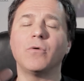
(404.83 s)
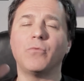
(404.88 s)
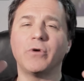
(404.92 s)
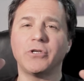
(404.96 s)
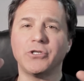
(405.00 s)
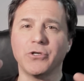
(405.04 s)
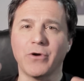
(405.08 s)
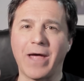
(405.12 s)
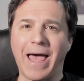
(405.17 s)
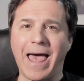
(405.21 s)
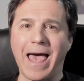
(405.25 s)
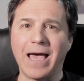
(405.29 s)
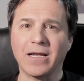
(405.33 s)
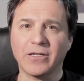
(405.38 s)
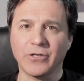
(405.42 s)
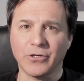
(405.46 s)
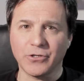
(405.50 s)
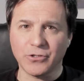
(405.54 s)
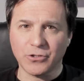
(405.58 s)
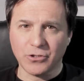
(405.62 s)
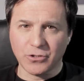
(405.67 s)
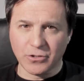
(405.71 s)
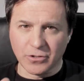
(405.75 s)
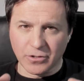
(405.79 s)
with your
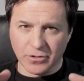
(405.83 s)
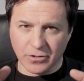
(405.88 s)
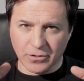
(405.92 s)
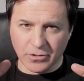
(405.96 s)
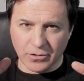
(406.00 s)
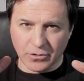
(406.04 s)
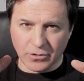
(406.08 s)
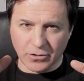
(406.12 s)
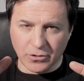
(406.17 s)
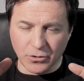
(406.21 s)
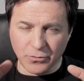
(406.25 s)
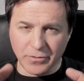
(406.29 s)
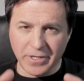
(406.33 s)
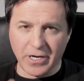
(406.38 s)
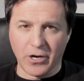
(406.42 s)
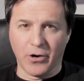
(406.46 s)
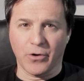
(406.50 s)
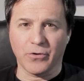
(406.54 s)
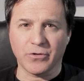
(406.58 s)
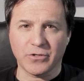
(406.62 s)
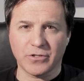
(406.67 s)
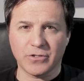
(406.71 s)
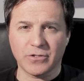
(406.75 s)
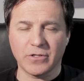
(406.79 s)
actors to
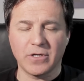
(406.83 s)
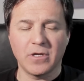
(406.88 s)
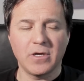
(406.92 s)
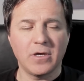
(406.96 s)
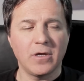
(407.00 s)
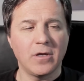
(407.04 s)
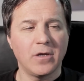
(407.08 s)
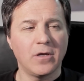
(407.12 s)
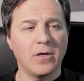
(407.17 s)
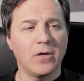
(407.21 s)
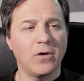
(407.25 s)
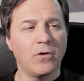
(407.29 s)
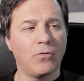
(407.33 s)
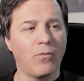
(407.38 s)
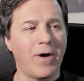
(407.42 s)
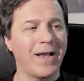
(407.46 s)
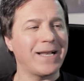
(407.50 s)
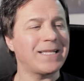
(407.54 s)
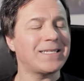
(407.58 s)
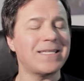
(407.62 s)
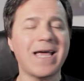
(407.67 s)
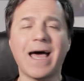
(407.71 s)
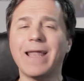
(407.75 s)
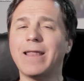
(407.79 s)
rehearse
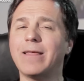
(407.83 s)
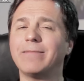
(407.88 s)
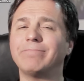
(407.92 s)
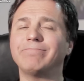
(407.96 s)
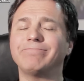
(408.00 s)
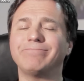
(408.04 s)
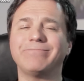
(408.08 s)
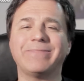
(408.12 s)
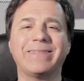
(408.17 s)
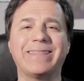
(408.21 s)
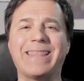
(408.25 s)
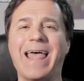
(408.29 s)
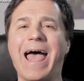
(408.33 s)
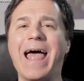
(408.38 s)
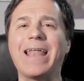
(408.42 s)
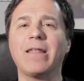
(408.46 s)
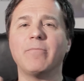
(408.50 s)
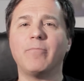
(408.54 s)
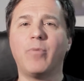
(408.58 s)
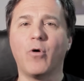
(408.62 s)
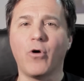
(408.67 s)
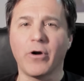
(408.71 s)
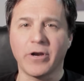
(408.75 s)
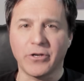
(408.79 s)
well it's not that
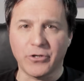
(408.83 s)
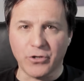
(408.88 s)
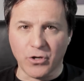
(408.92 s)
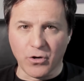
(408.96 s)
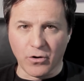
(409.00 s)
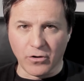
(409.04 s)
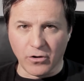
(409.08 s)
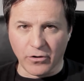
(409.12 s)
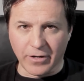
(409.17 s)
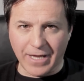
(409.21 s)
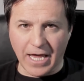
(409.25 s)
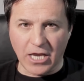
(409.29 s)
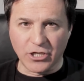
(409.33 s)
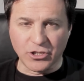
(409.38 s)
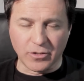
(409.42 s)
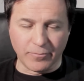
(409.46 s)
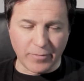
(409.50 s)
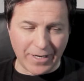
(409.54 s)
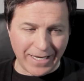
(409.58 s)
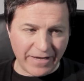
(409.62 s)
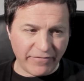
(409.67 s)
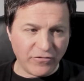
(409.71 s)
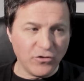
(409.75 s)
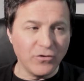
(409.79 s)
important to go on
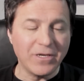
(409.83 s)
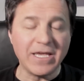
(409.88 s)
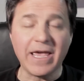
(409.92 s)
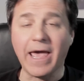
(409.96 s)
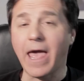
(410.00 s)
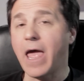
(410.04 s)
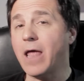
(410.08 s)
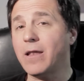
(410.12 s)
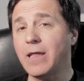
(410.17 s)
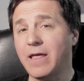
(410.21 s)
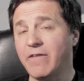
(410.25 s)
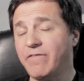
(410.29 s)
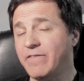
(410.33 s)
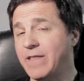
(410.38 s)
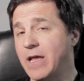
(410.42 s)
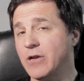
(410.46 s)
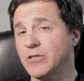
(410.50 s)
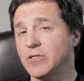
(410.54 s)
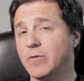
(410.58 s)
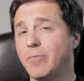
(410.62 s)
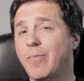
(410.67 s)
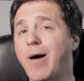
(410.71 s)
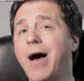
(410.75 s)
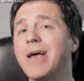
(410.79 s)
location but if you can if
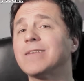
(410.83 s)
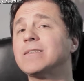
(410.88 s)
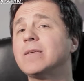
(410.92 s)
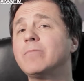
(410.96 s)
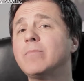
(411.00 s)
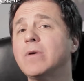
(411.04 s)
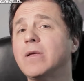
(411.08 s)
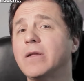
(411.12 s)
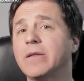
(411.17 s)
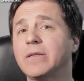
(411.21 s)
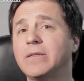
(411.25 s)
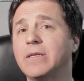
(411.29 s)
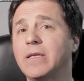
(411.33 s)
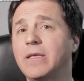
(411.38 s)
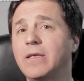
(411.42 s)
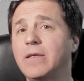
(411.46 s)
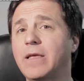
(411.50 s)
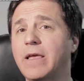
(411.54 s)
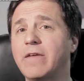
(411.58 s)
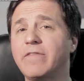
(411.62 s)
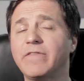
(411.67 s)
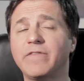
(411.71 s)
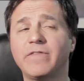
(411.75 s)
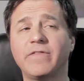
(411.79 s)
there's a
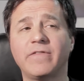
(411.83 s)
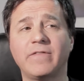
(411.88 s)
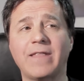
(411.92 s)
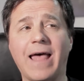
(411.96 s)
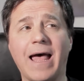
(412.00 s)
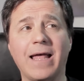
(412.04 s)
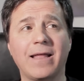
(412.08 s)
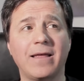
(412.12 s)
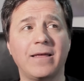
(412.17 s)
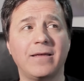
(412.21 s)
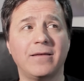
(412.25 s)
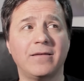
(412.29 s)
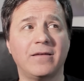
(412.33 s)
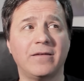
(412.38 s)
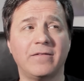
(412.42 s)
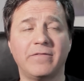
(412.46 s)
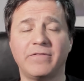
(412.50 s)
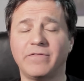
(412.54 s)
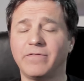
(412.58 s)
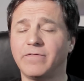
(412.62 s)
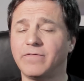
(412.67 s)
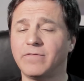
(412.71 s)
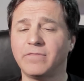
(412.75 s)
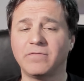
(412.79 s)
possibility if that
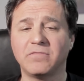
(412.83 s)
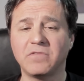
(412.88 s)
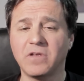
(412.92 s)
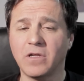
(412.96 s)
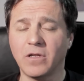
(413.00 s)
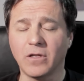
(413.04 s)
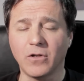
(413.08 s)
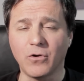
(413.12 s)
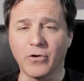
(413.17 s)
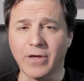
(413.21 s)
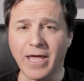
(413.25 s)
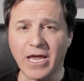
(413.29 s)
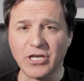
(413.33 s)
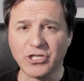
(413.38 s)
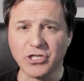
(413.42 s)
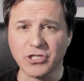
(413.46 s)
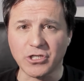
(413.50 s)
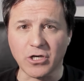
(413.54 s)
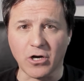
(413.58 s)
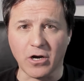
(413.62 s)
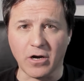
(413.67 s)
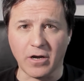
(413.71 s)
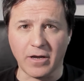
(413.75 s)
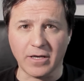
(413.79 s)
if
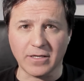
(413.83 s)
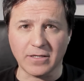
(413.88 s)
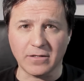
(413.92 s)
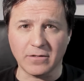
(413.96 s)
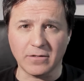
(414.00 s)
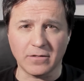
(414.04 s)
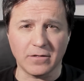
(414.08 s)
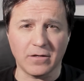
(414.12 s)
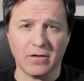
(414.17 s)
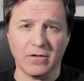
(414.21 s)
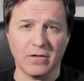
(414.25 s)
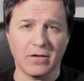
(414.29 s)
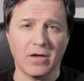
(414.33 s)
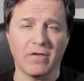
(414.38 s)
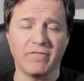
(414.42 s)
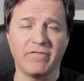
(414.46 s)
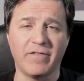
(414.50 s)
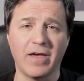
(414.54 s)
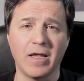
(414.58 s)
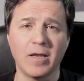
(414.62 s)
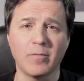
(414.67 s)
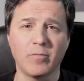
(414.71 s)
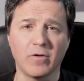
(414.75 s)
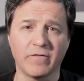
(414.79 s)
locations are
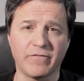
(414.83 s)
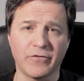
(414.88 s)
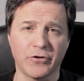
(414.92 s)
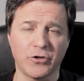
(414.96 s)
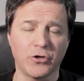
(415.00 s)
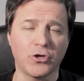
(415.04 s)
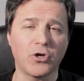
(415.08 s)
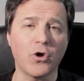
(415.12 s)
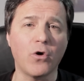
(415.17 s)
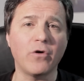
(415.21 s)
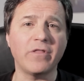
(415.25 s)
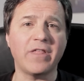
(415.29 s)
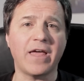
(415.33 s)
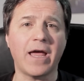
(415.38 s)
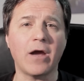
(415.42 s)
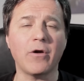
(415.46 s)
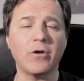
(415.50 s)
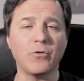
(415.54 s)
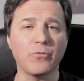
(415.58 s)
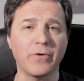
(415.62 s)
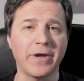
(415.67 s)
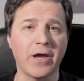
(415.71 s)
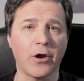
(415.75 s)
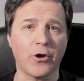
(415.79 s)
available for you go
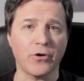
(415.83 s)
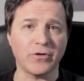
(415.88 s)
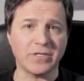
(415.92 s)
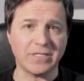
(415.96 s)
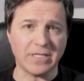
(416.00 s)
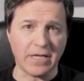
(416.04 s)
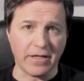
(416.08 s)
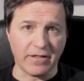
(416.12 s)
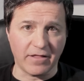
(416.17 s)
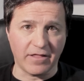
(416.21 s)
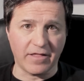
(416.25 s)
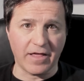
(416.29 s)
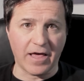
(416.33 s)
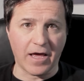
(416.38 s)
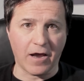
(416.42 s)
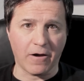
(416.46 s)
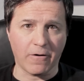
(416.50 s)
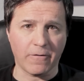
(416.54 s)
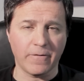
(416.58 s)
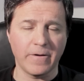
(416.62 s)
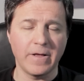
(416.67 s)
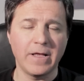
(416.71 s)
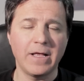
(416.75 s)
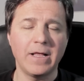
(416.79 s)
there and rehearse
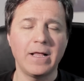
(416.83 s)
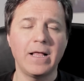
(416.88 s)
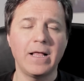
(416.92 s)
there